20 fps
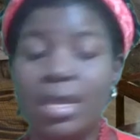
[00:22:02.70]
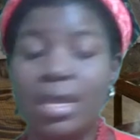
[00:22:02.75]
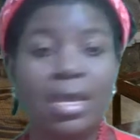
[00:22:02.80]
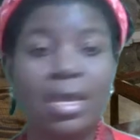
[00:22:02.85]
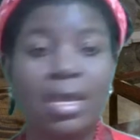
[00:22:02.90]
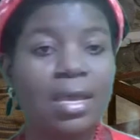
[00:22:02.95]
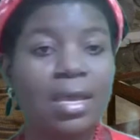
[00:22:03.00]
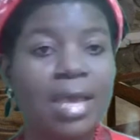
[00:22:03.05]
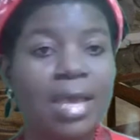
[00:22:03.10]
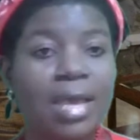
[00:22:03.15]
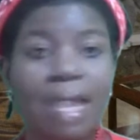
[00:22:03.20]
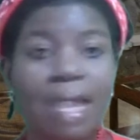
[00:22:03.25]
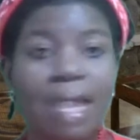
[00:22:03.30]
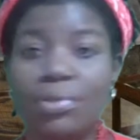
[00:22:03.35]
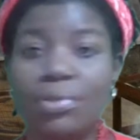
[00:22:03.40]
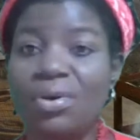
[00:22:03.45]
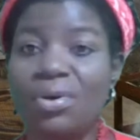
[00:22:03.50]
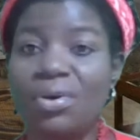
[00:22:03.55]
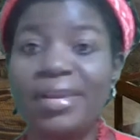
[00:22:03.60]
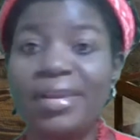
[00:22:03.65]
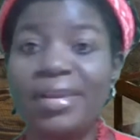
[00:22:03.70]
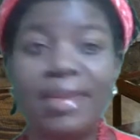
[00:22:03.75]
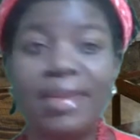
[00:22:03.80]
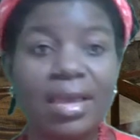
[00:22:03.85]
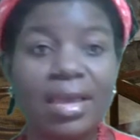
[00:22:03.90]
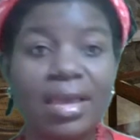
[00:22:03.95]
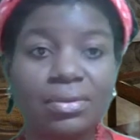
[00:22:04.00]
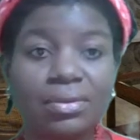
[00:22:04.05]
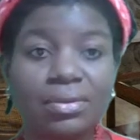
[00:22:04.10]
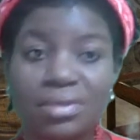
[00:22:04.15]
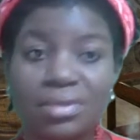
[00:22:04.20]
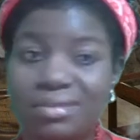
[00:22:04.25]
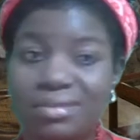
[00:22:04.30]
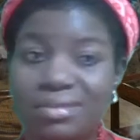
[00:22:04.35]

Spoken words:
I'm calling out